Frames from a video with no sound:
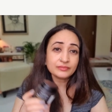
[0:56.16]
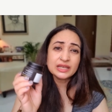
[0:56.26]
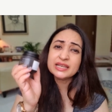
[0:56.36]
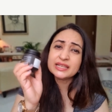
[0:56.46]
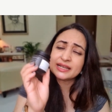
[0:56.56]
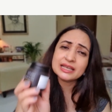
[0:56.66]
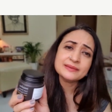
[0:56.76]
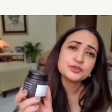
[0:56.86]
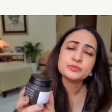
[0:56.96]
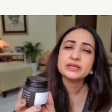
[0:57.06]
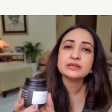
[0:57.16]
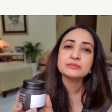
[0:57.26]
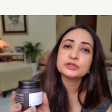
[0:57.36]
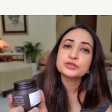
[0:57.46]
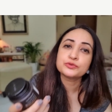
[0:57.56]
It claims to be
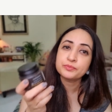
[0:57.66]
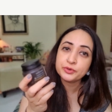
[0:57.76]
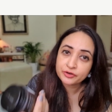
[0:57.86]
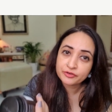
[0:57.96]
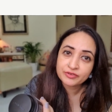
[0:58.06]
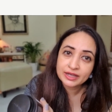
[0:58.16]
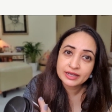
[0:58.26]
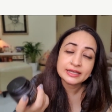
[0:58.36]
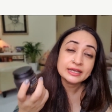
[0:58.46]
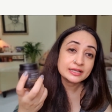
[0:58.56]
able to purify,